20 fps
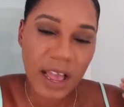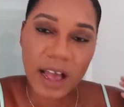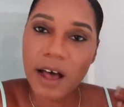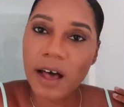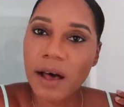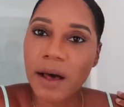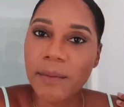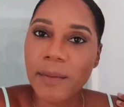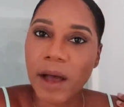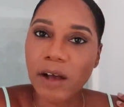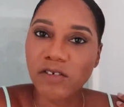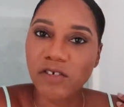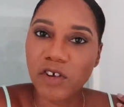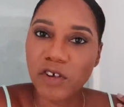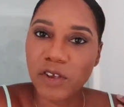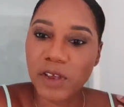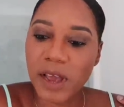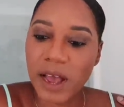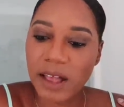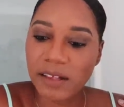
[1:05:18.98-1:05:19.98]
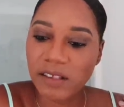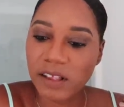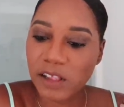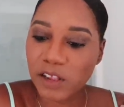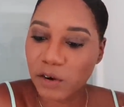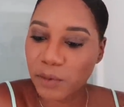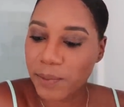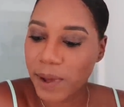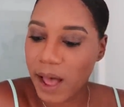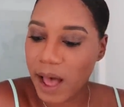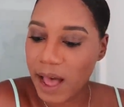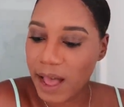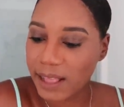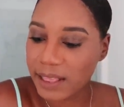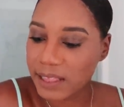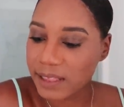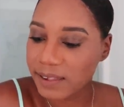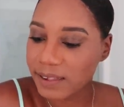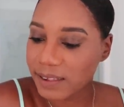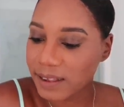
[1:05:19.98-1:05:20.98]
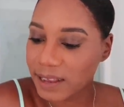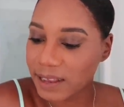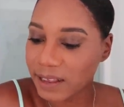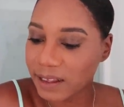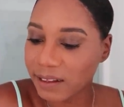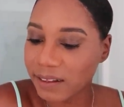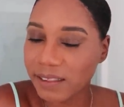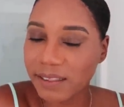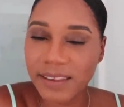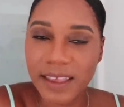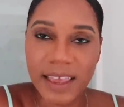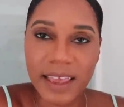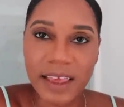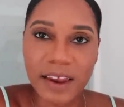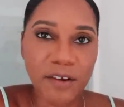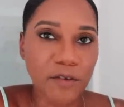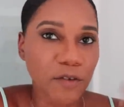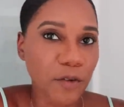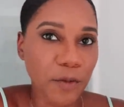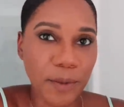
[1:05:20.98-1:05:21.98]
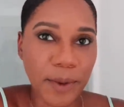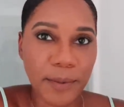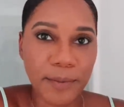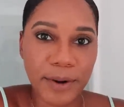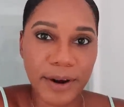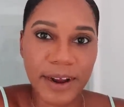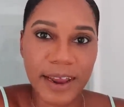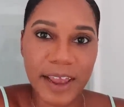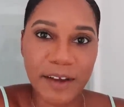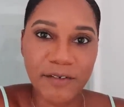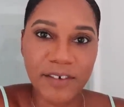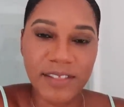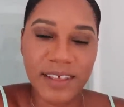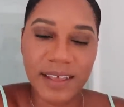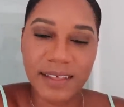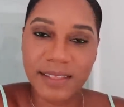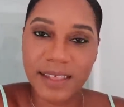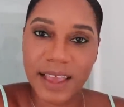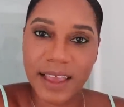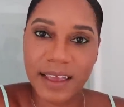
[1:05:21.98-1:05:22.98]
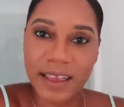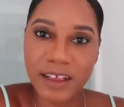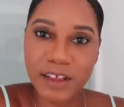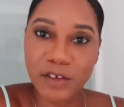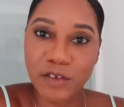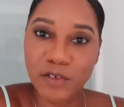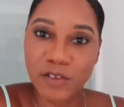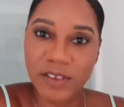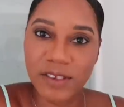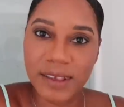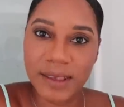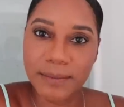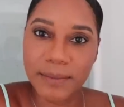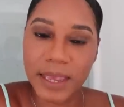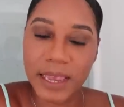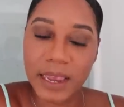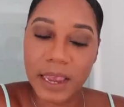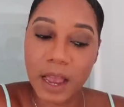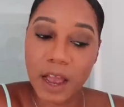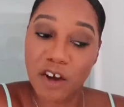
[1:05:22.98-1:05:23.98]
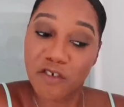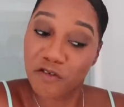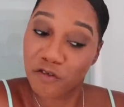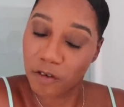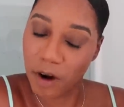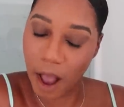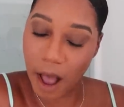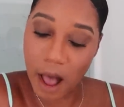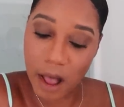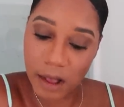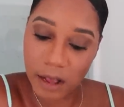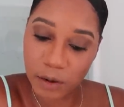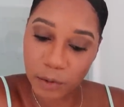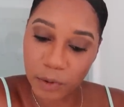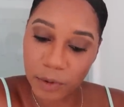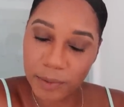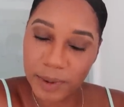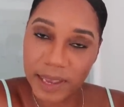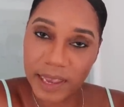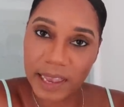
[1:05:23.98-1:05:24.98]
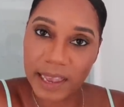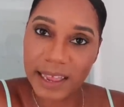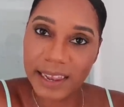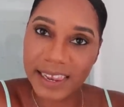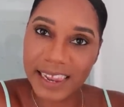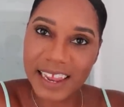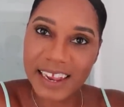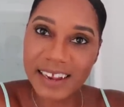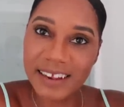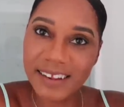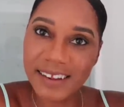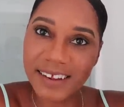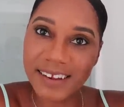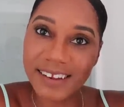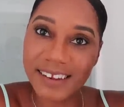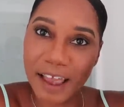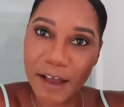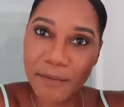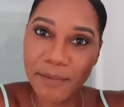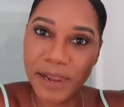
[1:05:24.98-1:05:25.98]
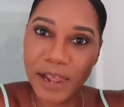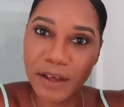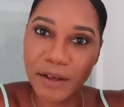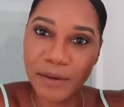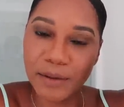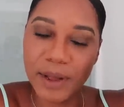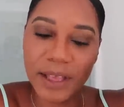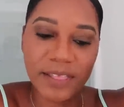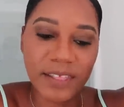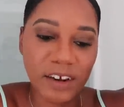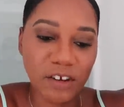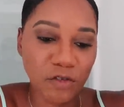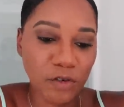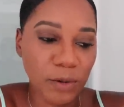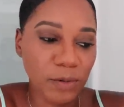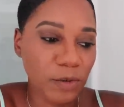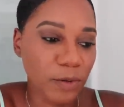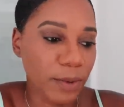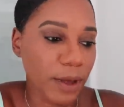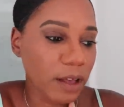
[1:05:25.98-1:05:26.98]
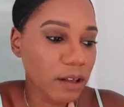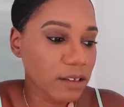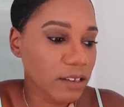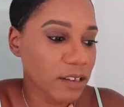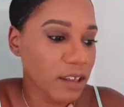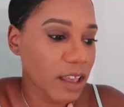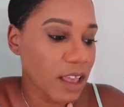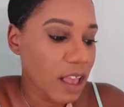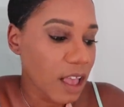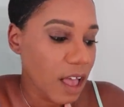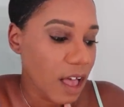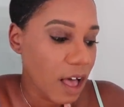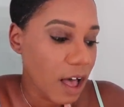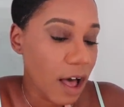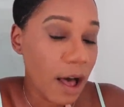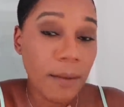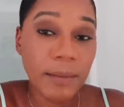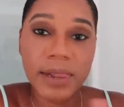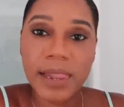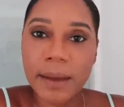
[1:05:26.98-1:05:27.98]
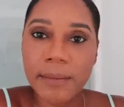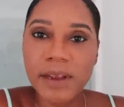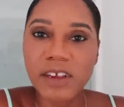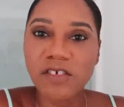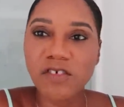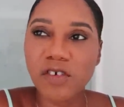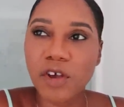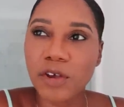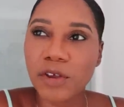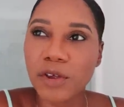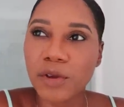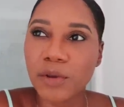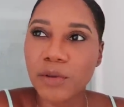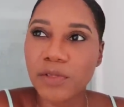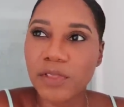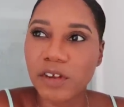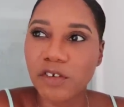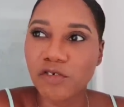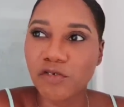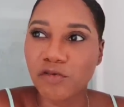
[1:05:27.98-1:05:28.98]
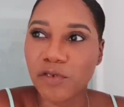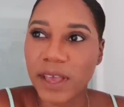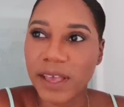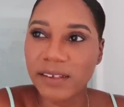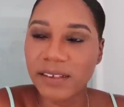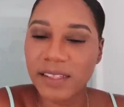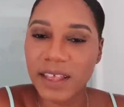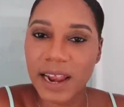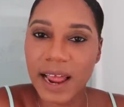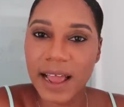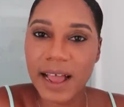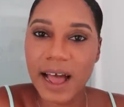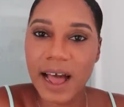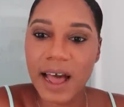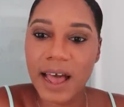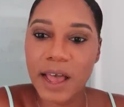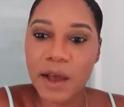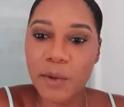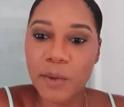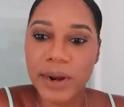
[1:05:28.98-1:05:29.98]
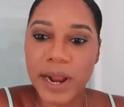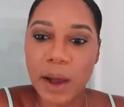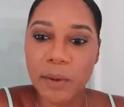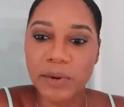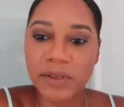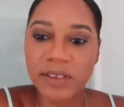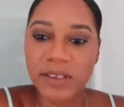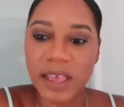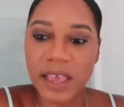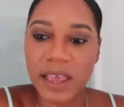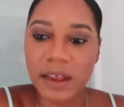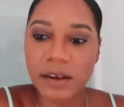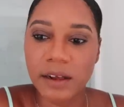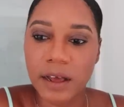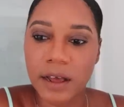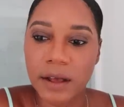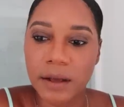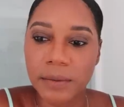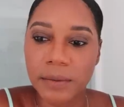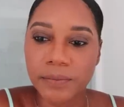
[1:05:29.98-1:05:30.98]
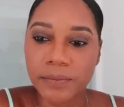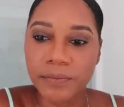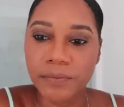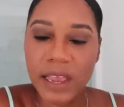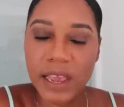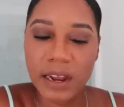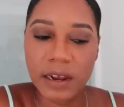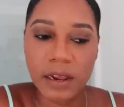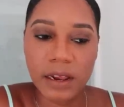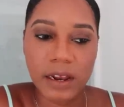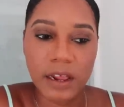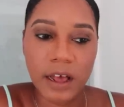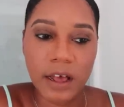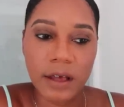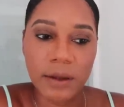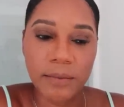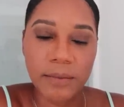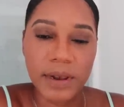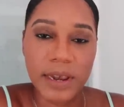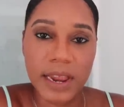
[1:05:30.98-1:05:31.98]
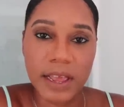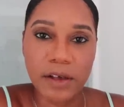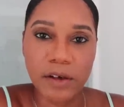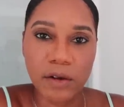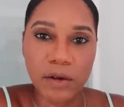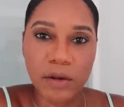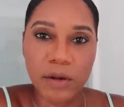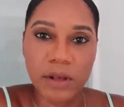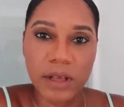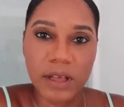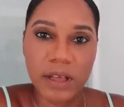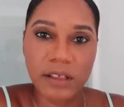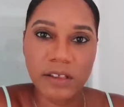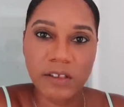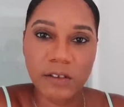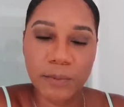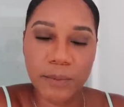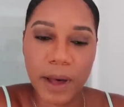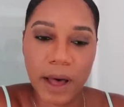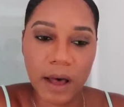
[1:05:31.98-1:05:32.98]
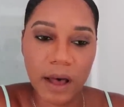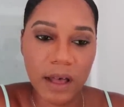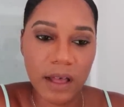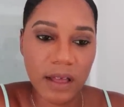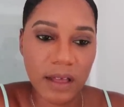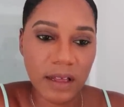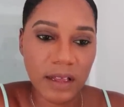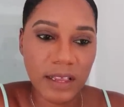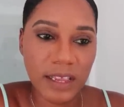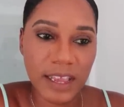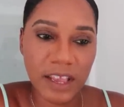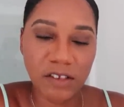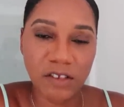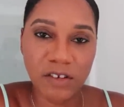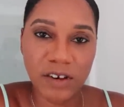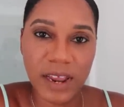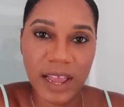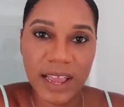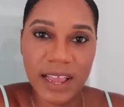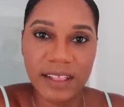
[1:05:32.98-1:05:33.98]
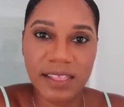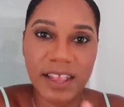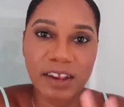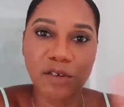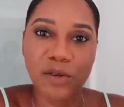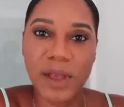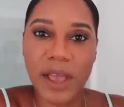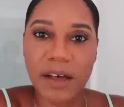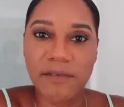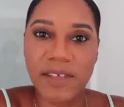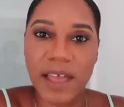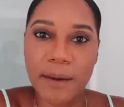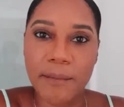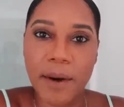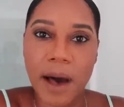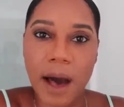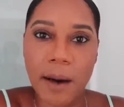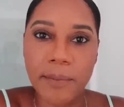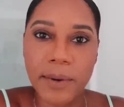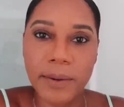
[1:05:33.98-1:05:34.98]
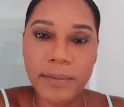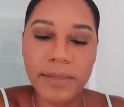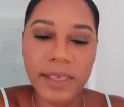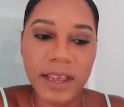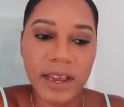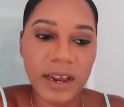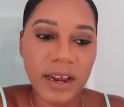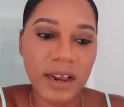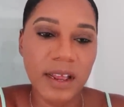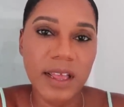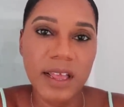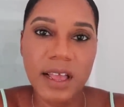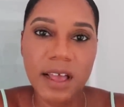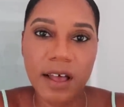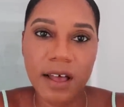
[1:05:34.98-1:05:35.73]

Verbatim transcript: I'll show you guys a little behind the scenes, and remember, everything that you see me rock will be linked down below in the description box. Let me show you the dress that I got when I was at Henna Nail Spa yesterday. They do have that pop-up there.